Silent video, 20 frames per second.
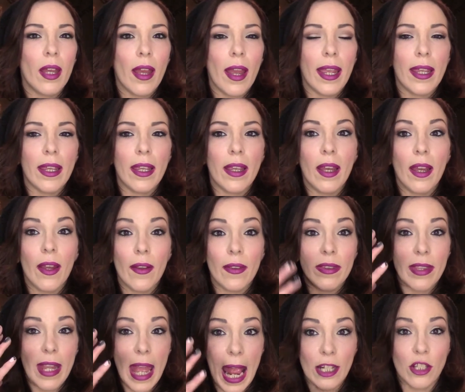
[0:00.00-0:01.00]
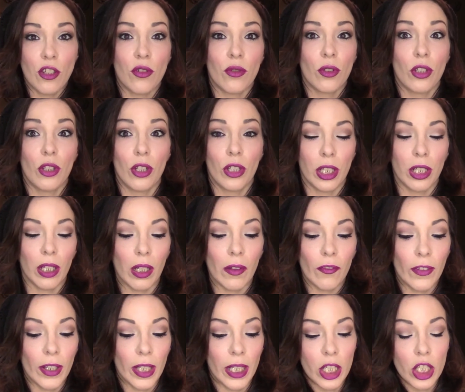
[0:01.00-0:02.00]
a natural looking
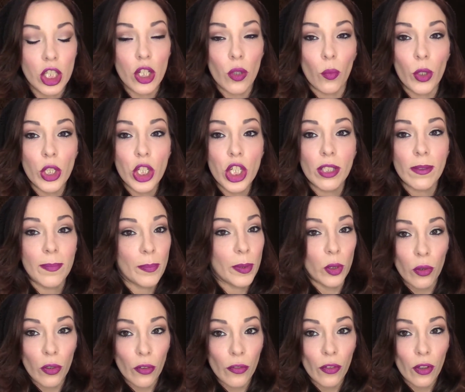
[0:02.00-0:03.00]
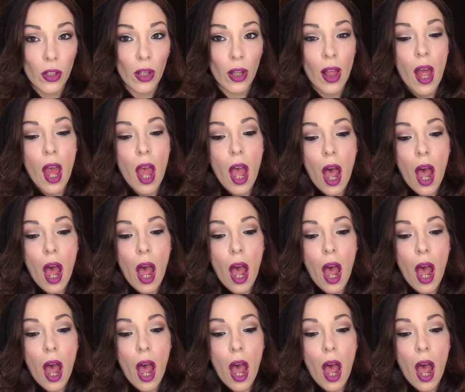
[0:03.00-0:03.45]
finish, which is beautiful.